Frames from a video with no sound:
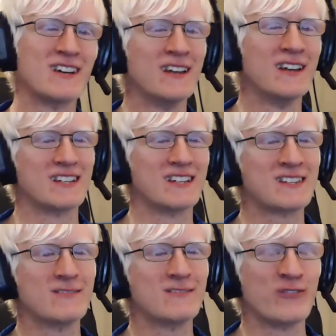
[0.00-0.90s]
this
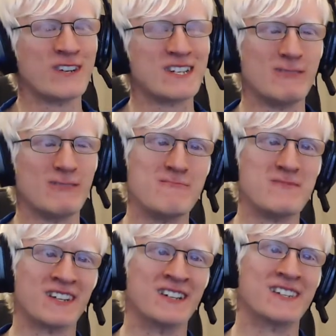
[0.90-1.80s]
freaked me out
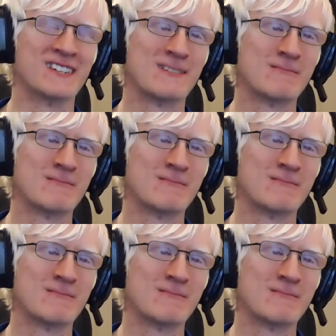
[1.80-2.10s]
because